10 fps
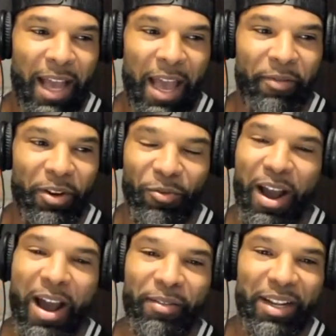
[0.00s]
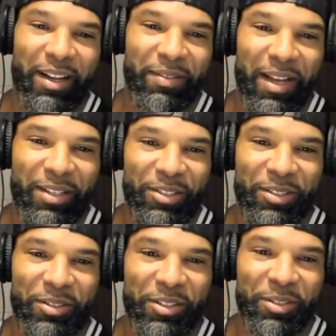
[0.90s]
I haven't arrived and I not
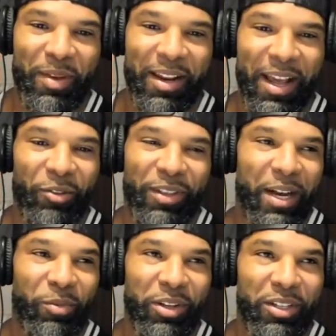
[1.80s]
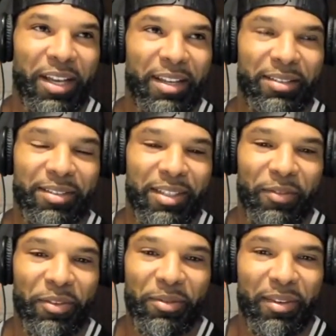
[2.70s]
just made it. I don't think I would have changed
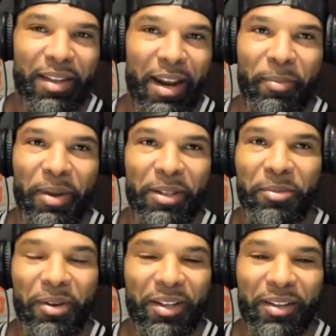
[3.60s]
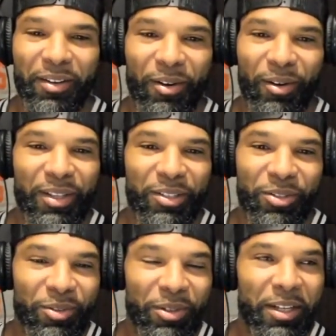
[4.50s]
given that I made the money early
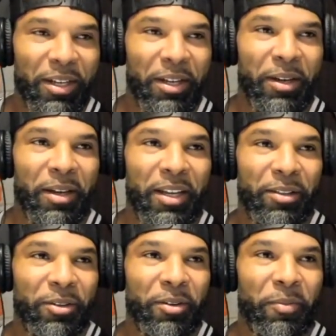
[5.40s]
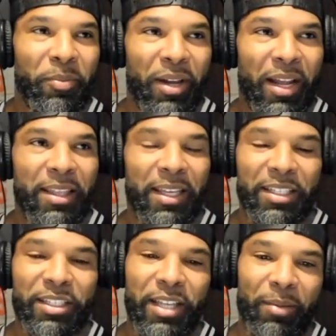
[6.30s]
too either, but I think
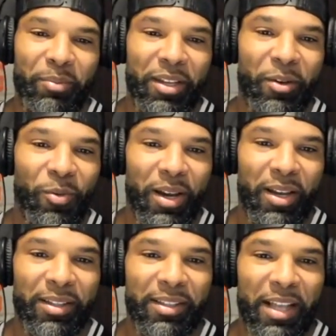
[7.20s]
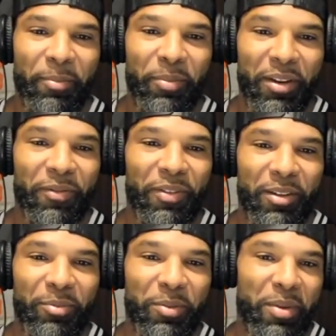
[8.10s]
it shaped me in a way that
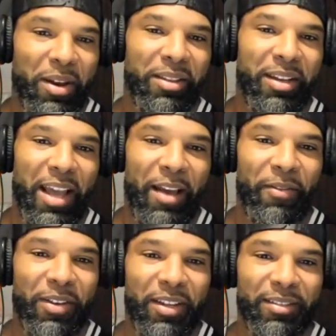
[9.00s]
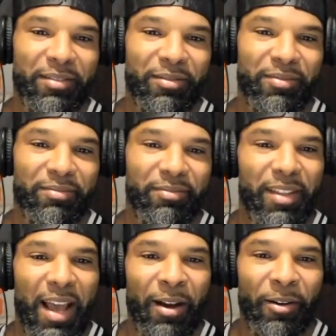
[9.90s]
benefited me better than having it
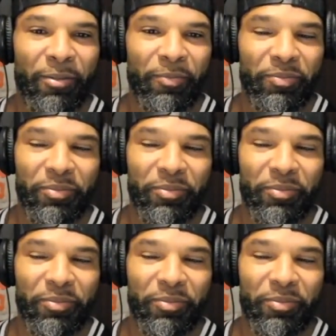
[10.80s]
now.